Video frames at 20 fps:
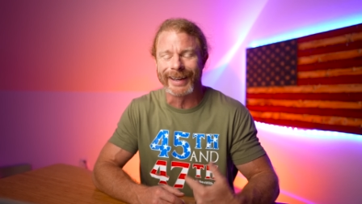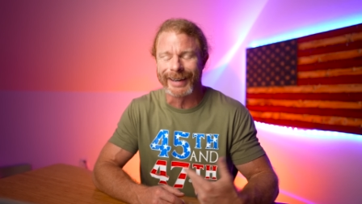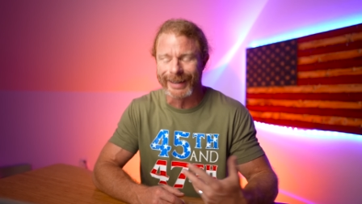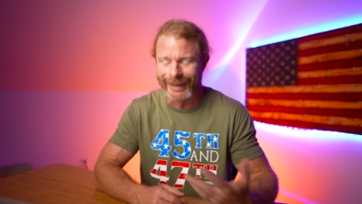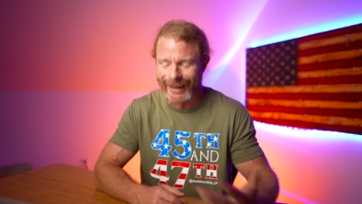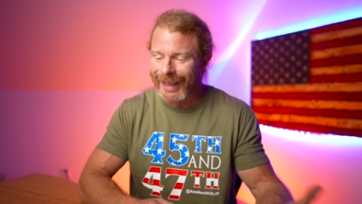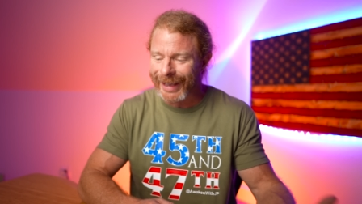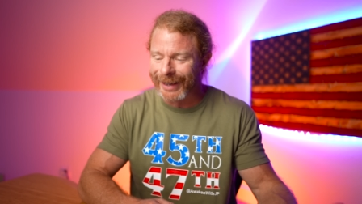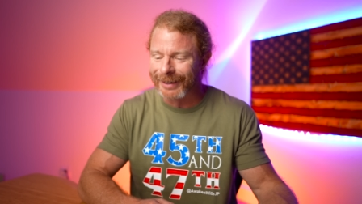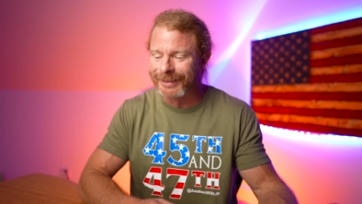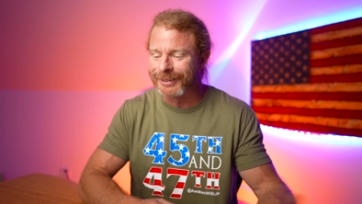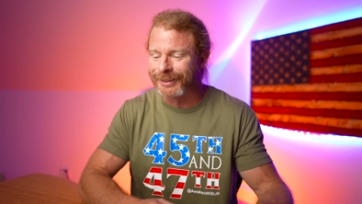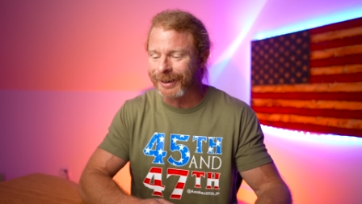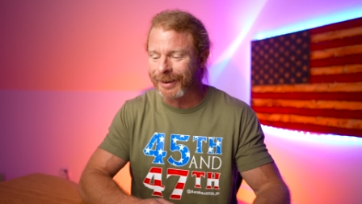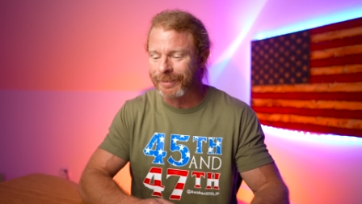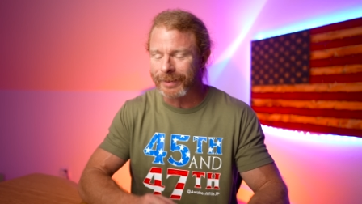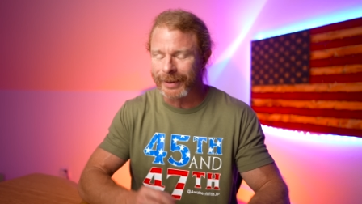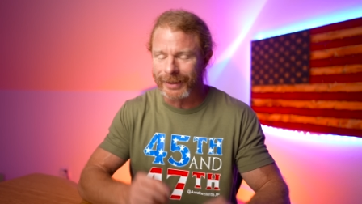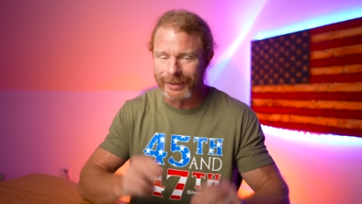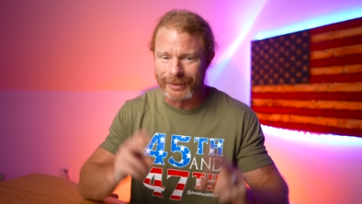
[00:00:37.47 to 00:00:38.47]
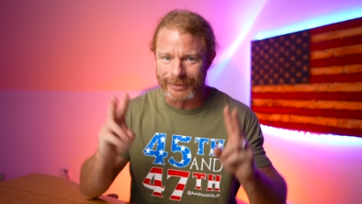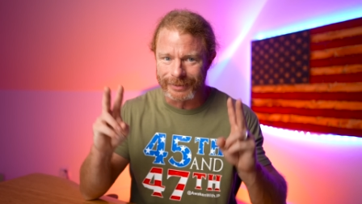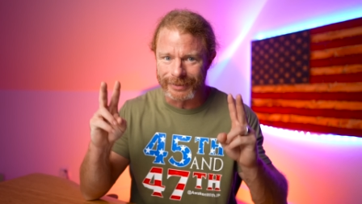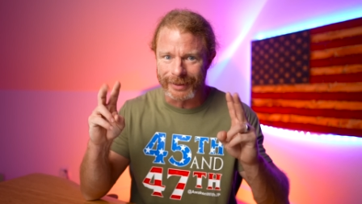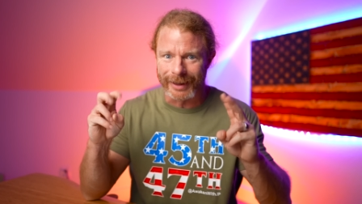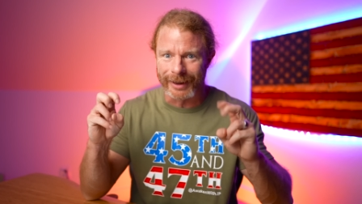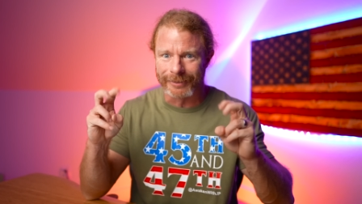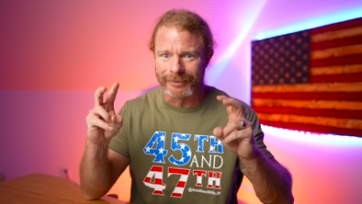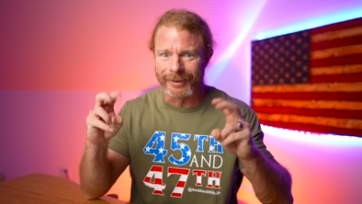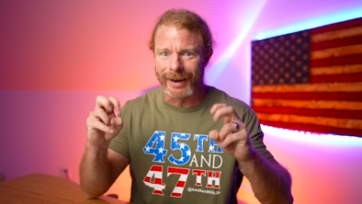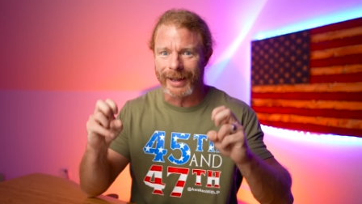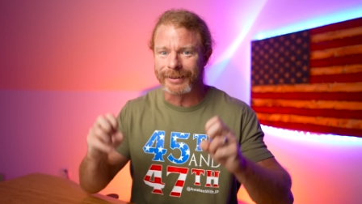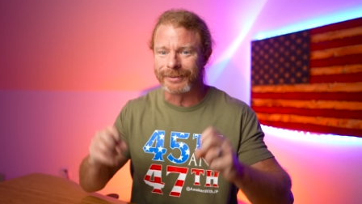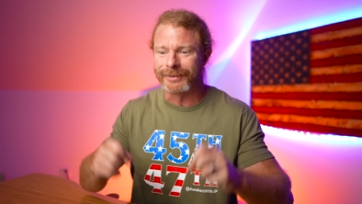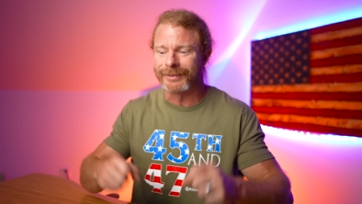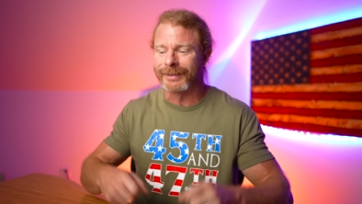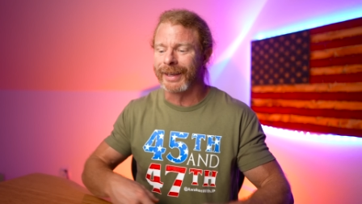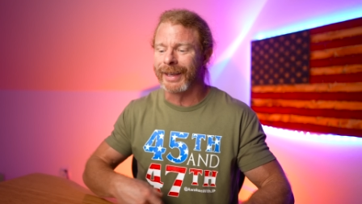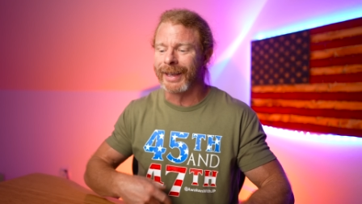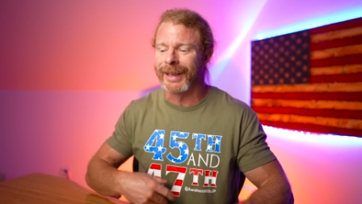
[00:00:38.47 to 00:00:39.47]
And, you know, Trump is
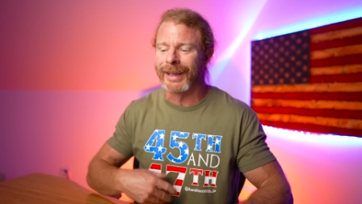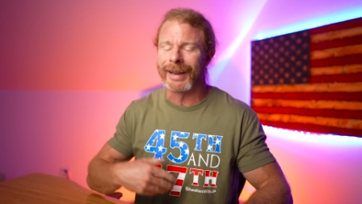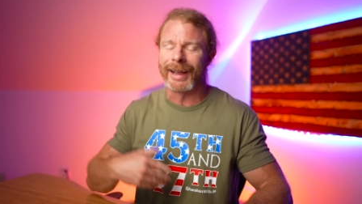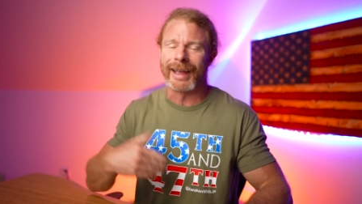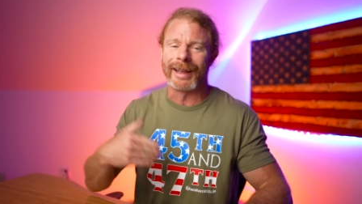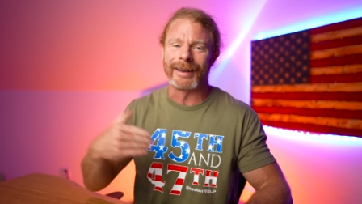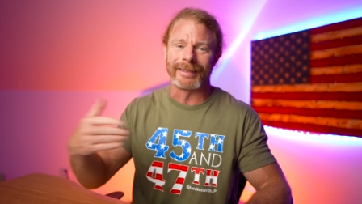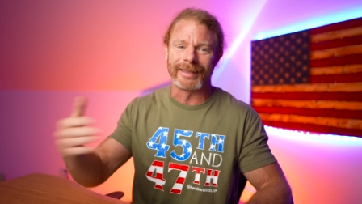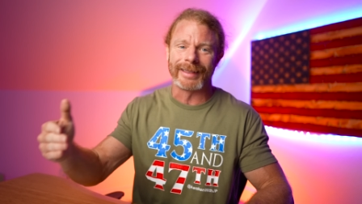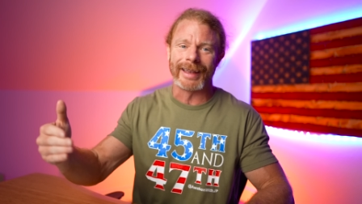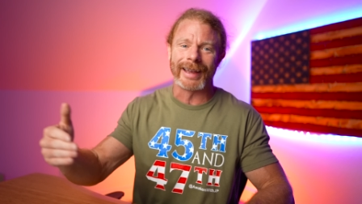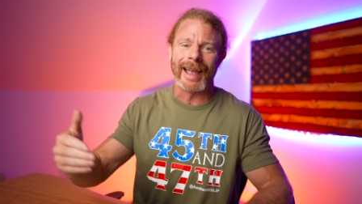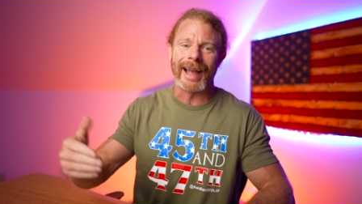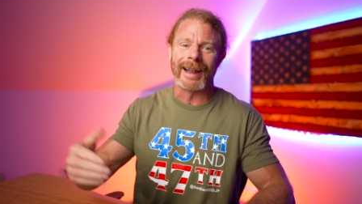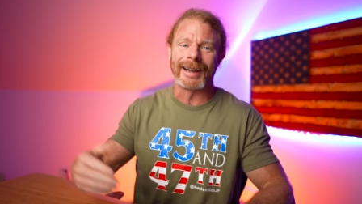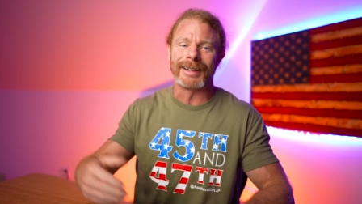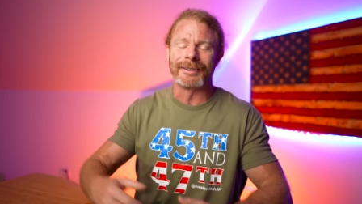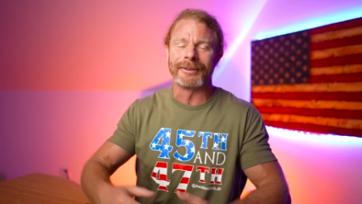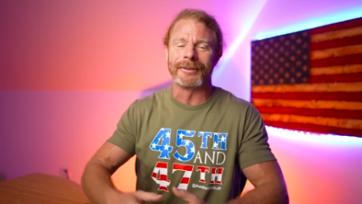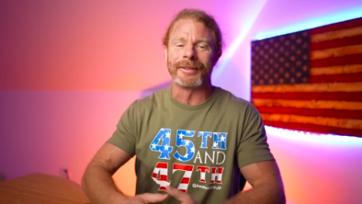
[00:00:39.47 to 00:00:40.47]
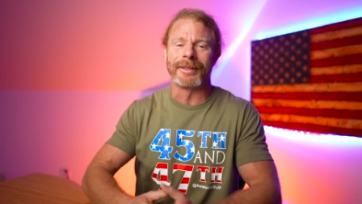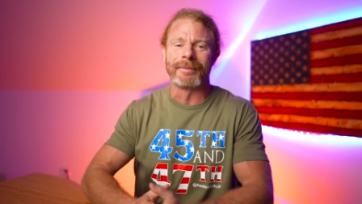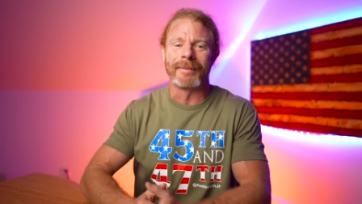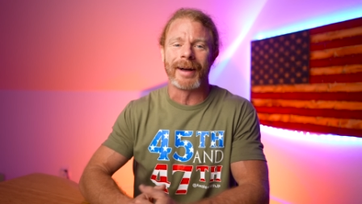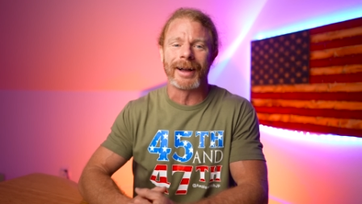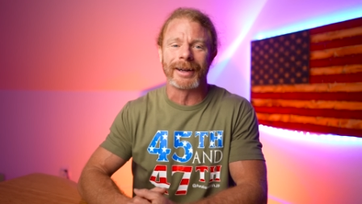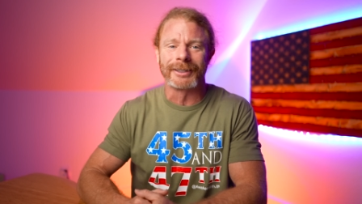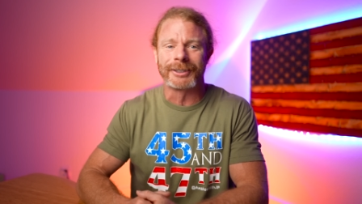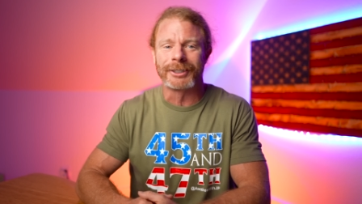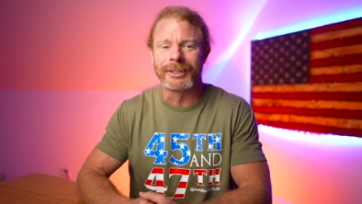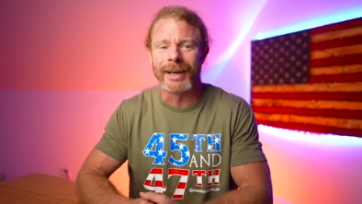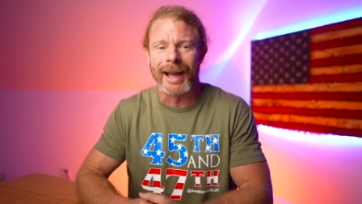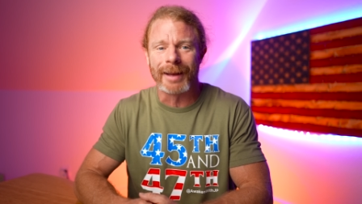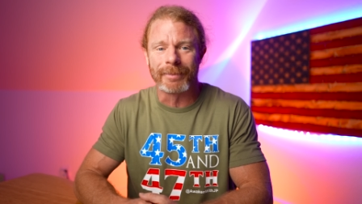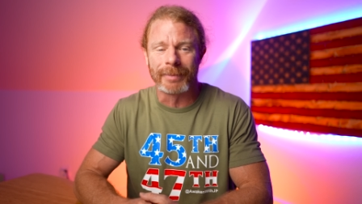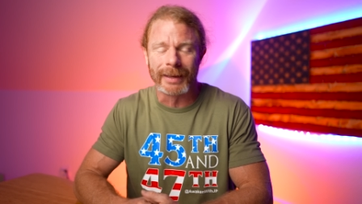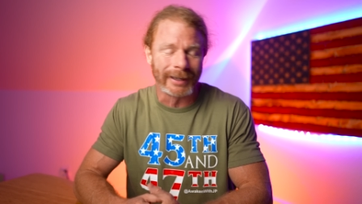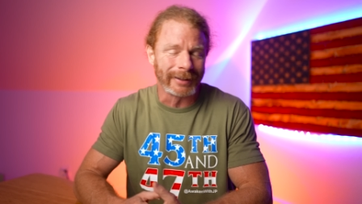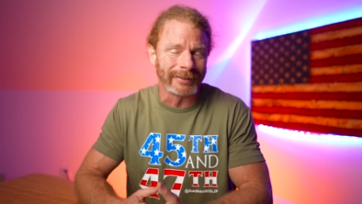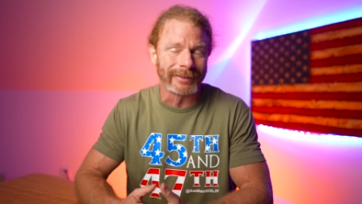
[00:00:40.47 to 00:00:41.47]
arrested and they got to do the
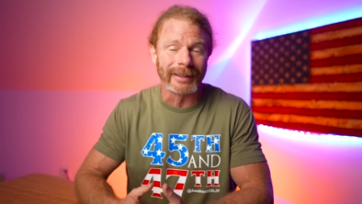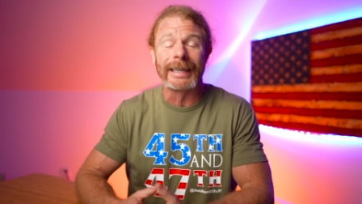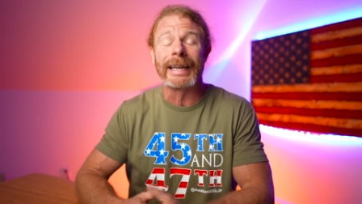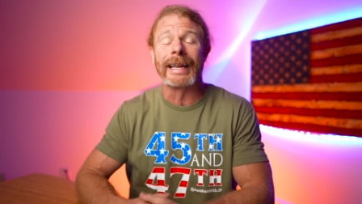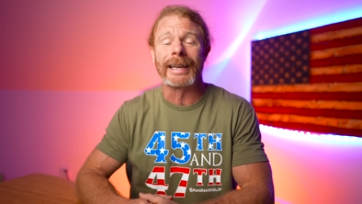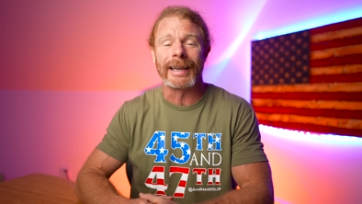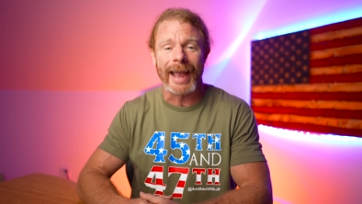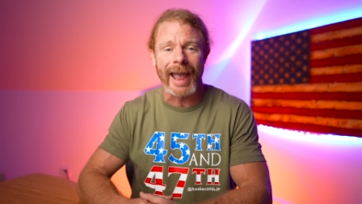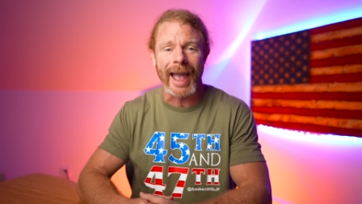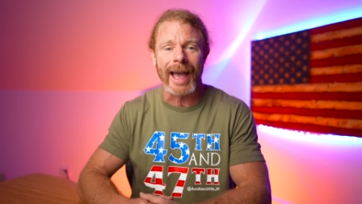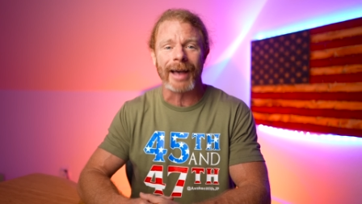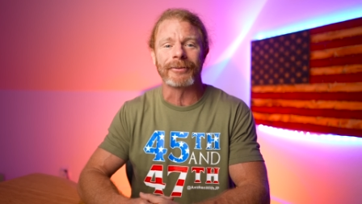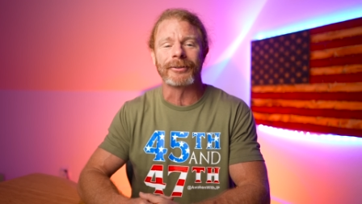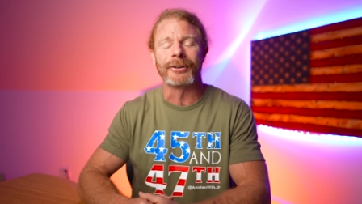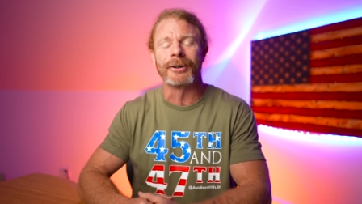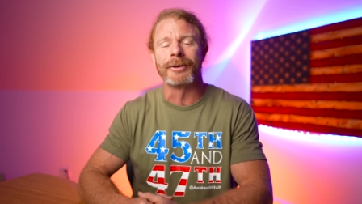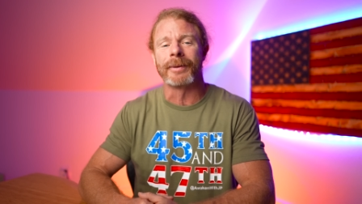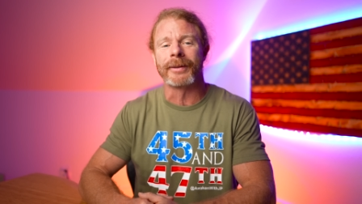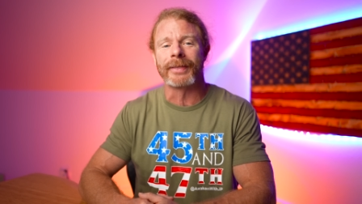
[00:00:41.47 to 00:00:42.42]
mugshot because they didn't have to,